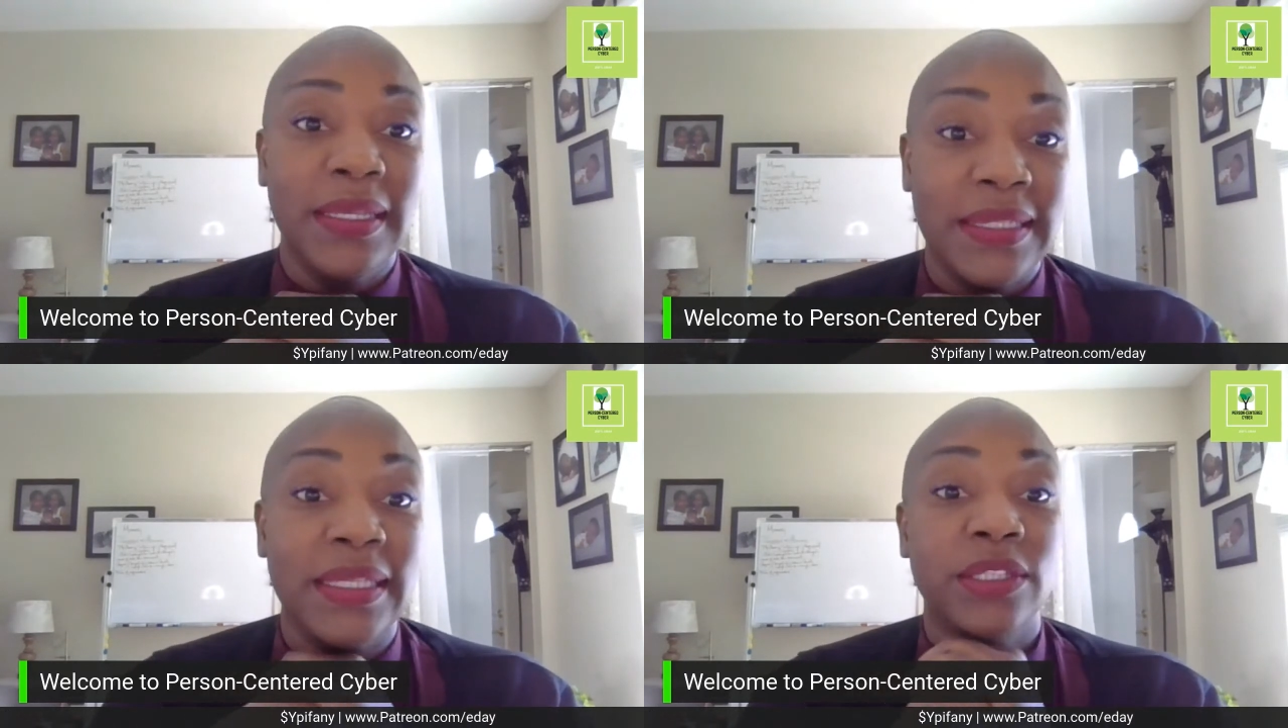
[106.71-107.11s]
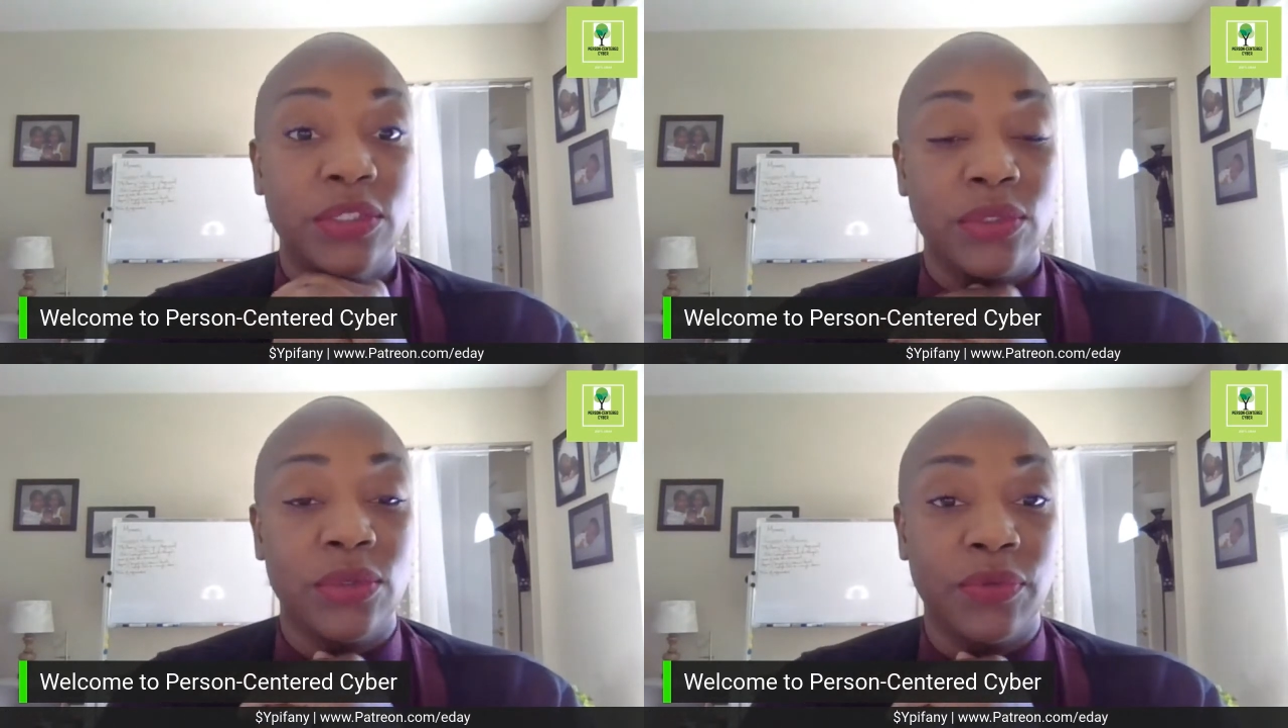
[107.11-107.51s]
to get
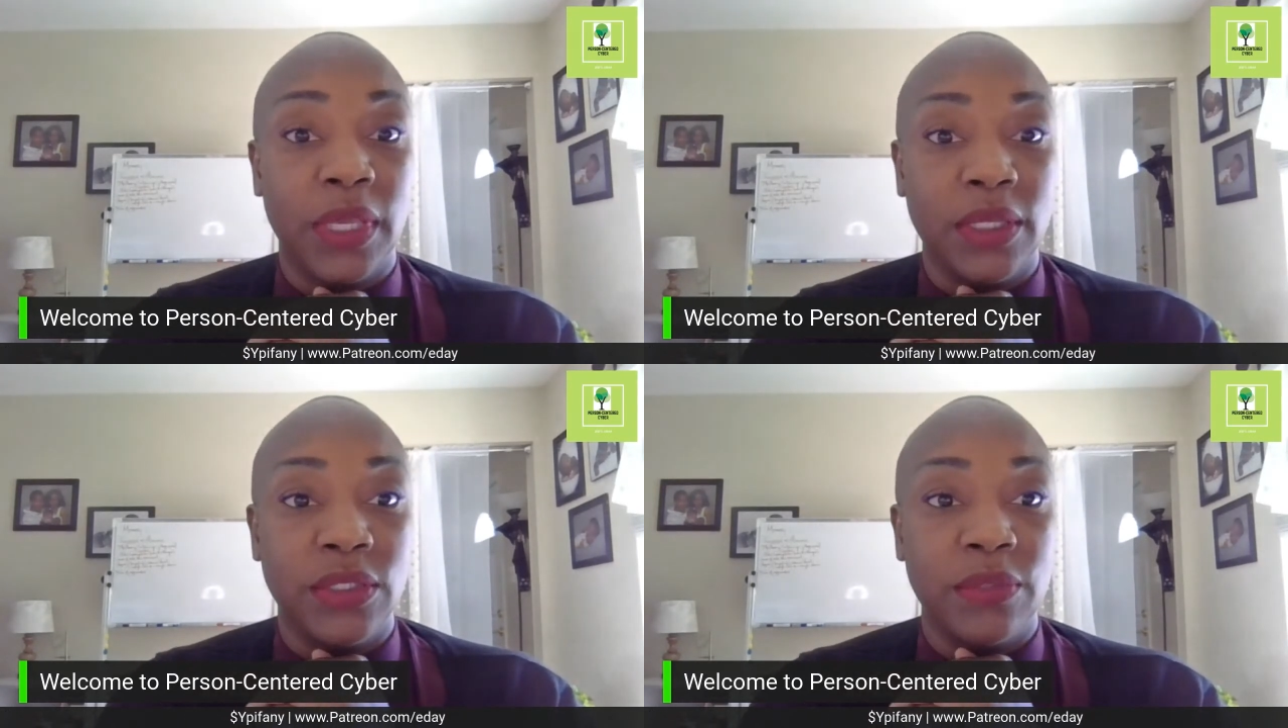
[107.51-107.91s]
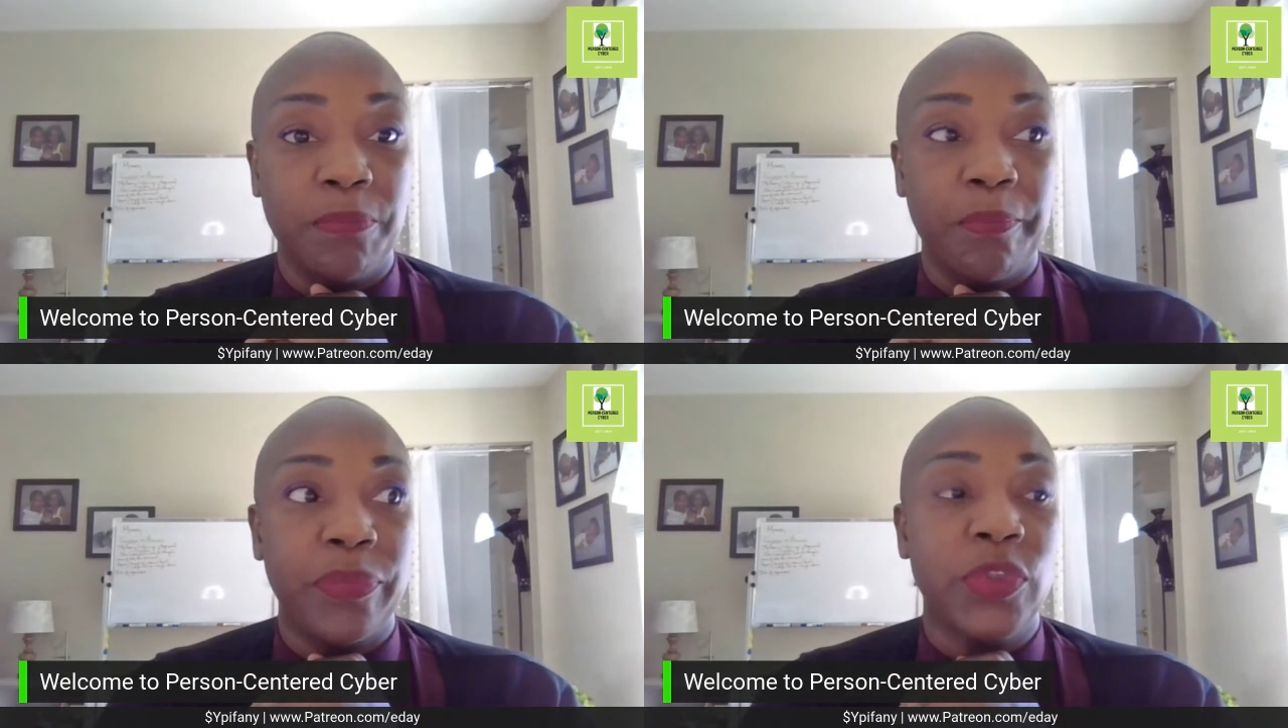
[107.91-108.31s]
your certification.
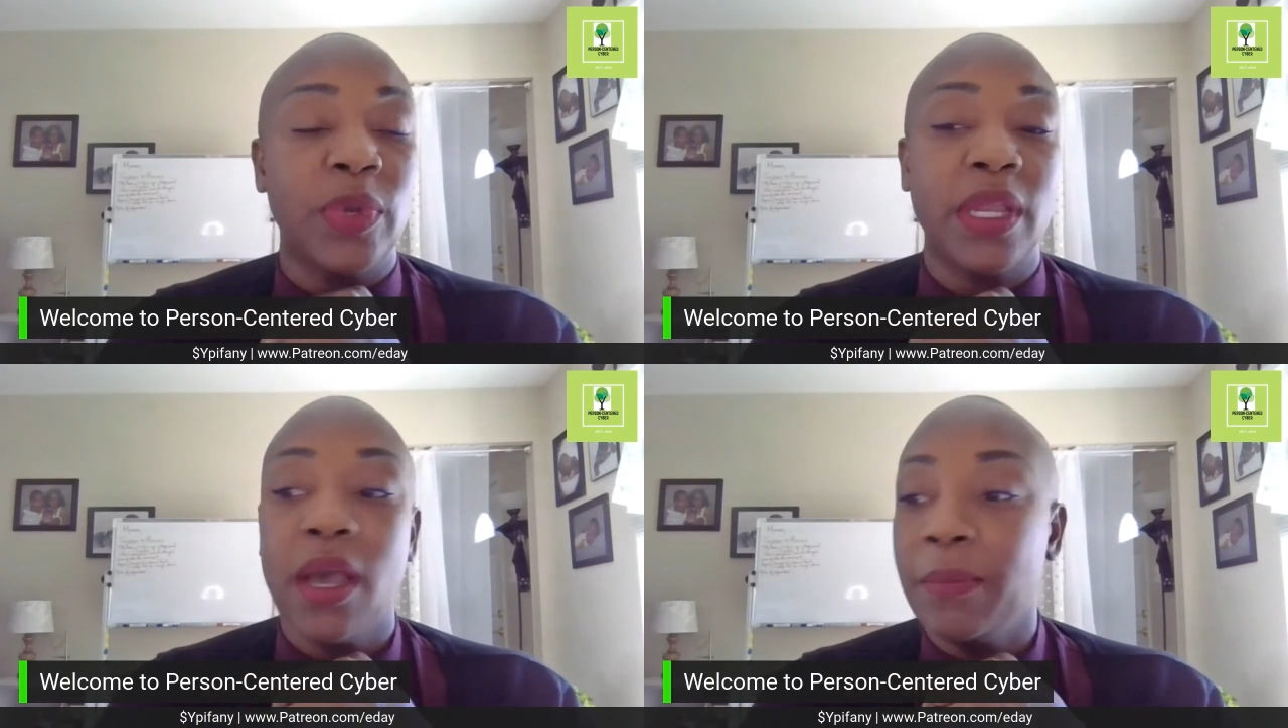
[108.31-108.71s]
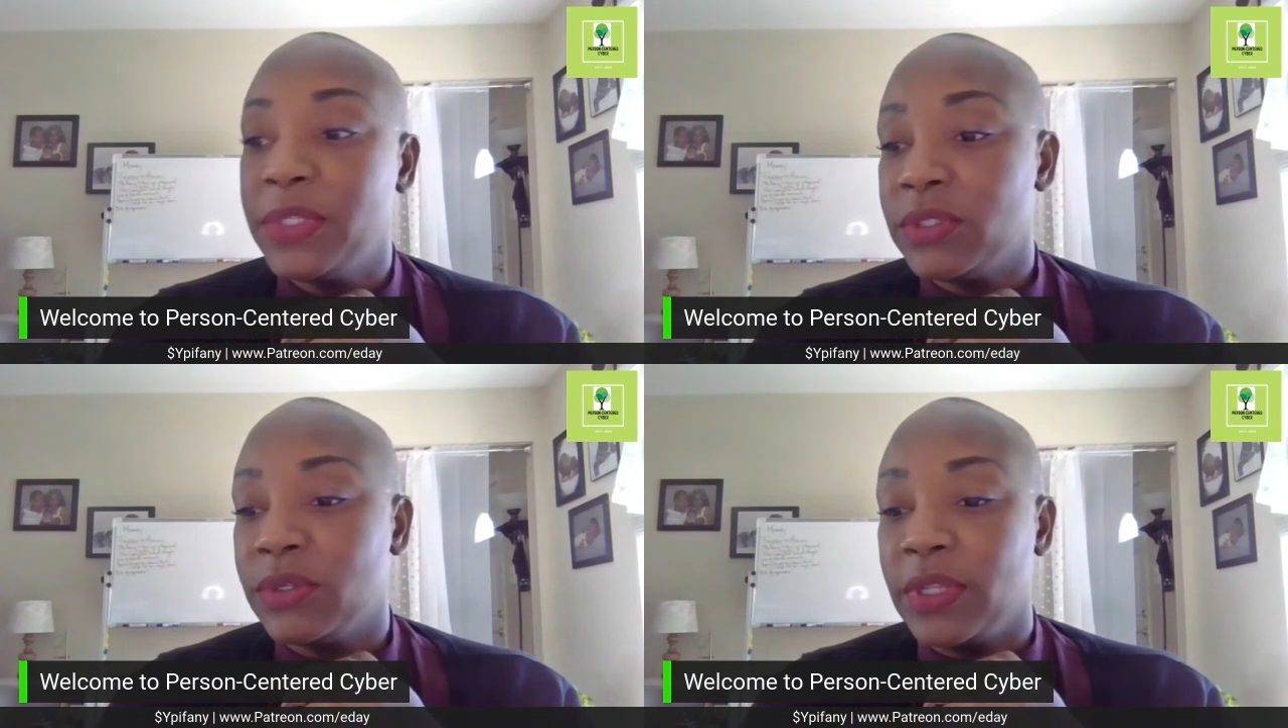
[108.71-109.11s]
So I
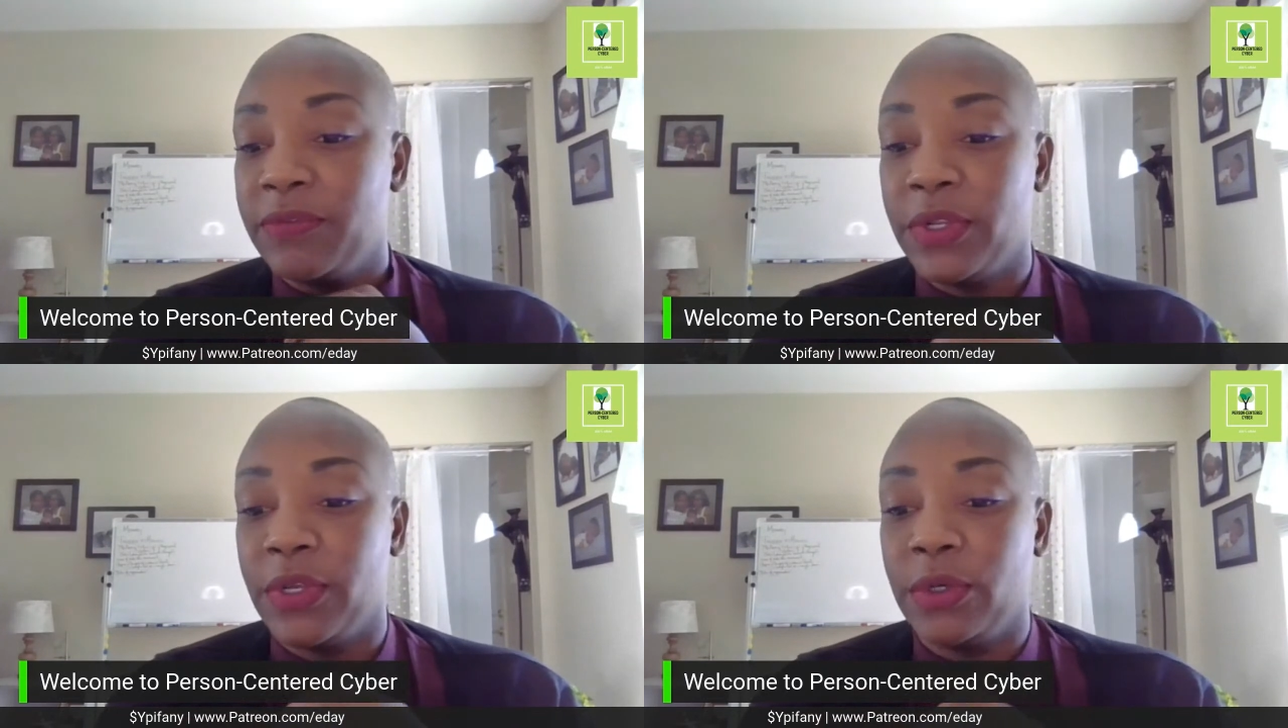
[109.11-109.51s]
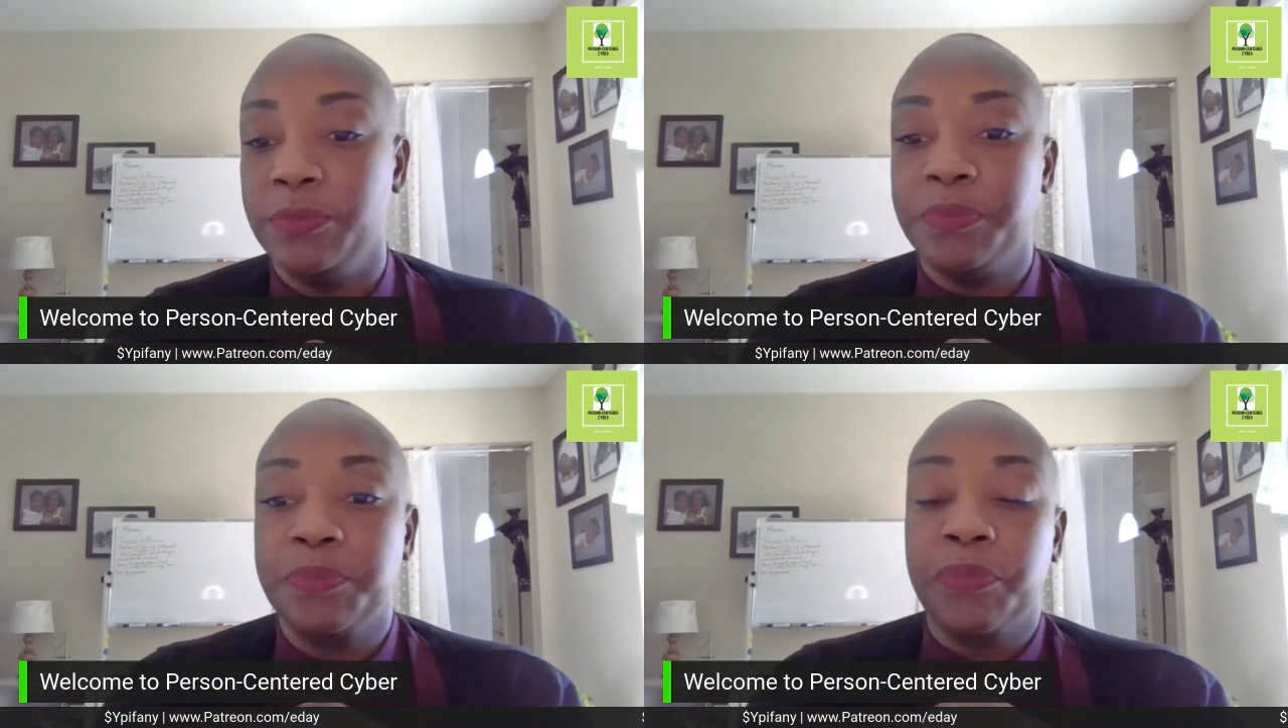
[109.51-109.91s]
commented on that
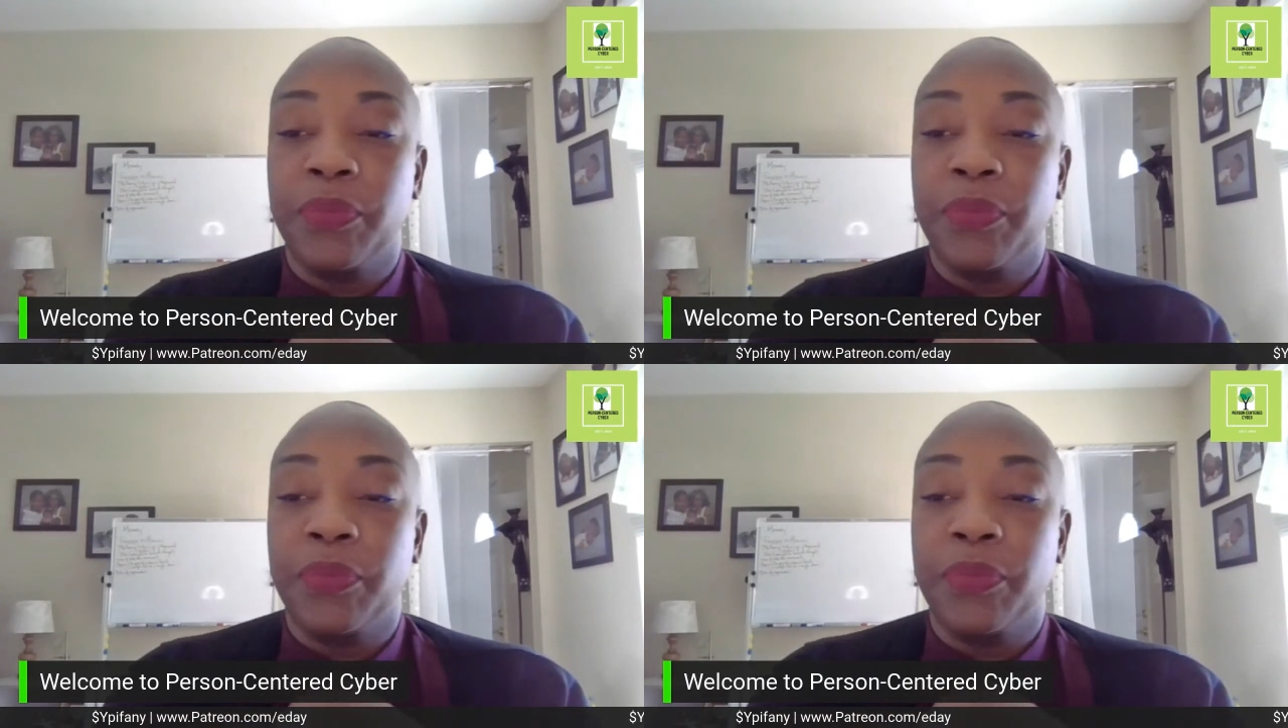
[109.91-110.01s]
video.